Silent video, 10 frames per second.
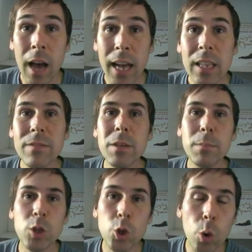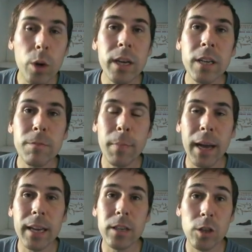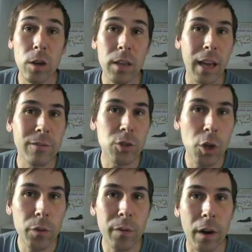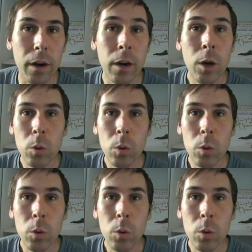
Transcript: I lived the majority of my adult life so far